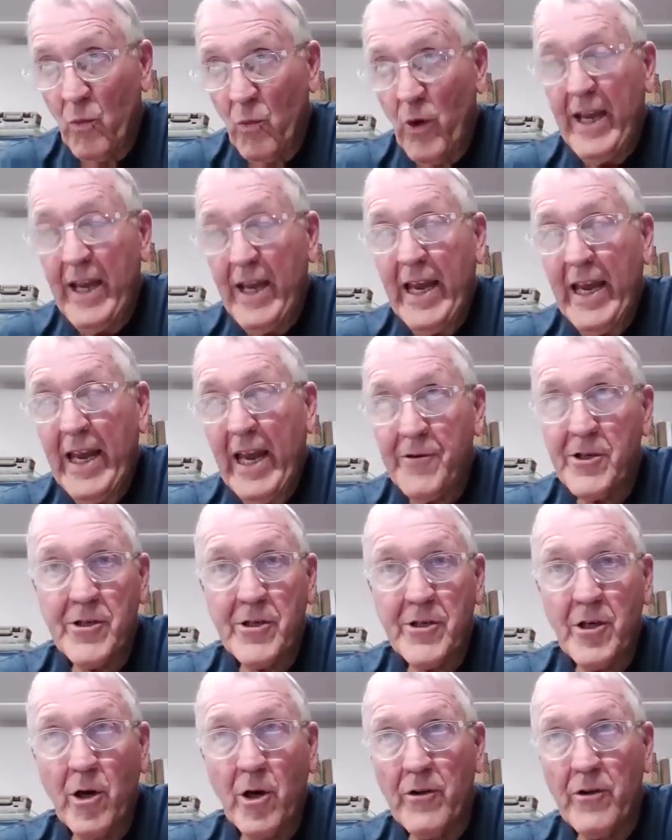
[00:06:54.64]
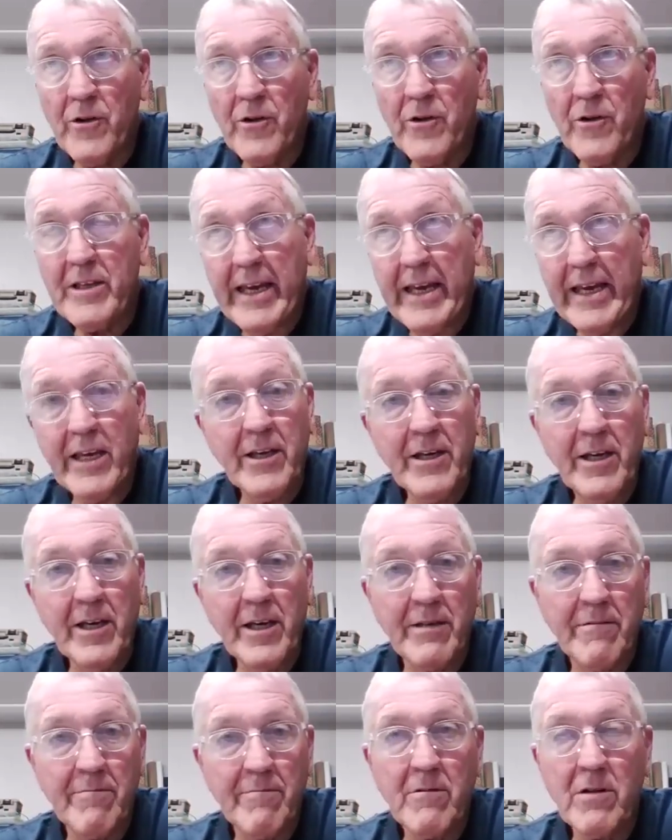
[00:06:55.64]
We have to show that they
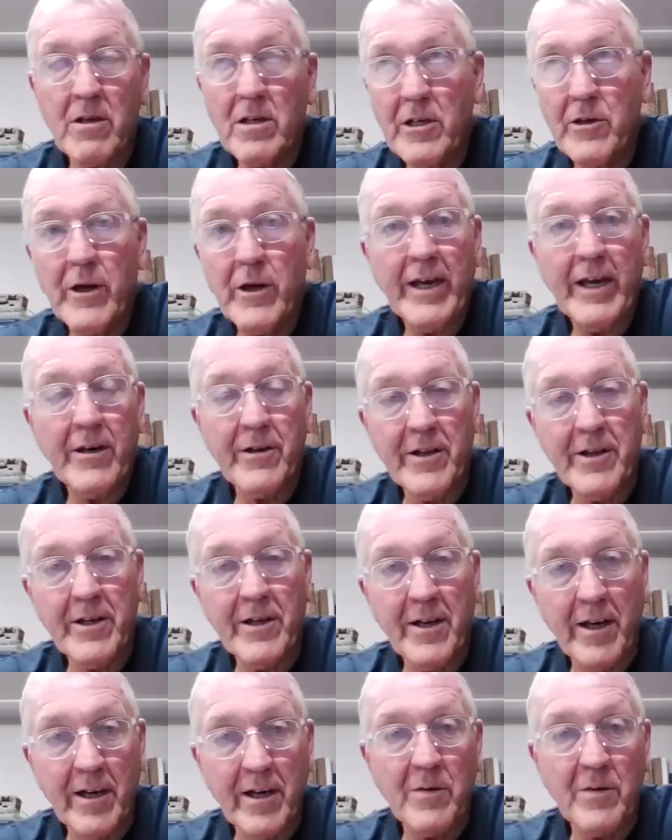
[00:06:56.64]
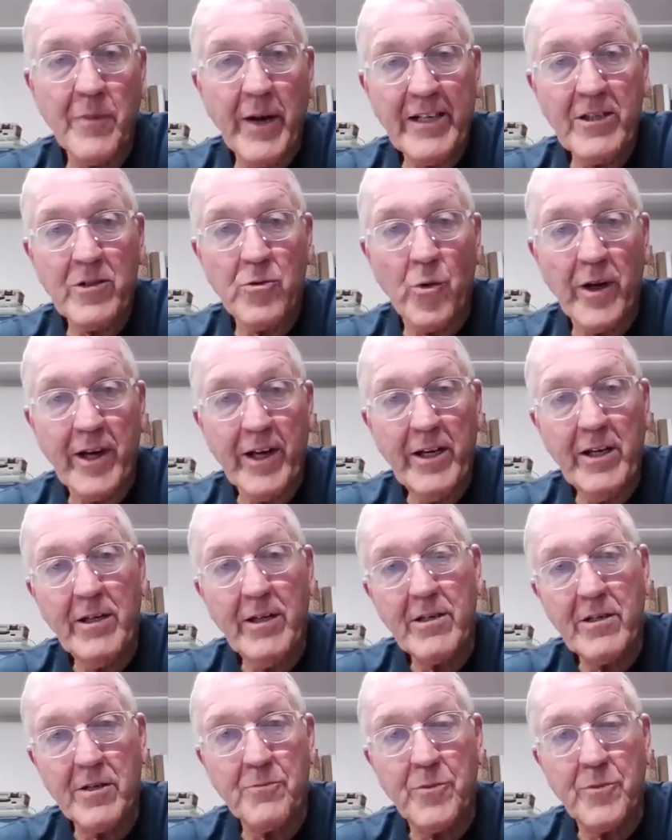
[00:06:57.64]
can get greater than 100 by
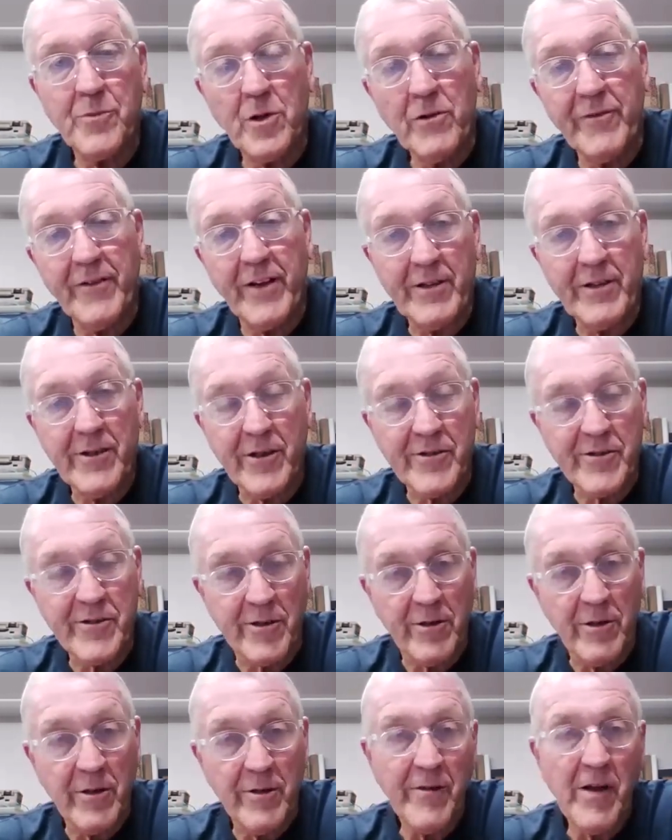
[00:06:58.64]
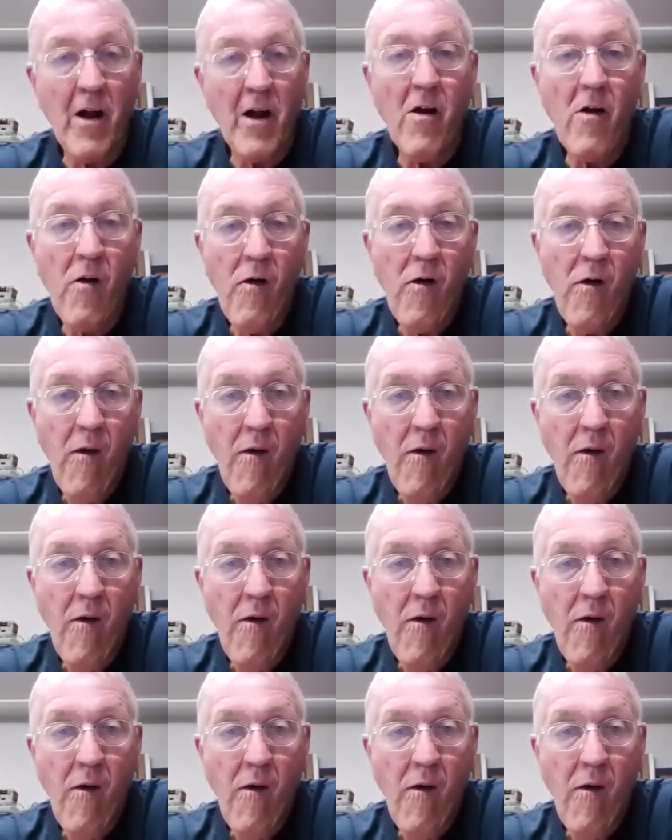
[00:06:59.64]
20 to prove that they're served.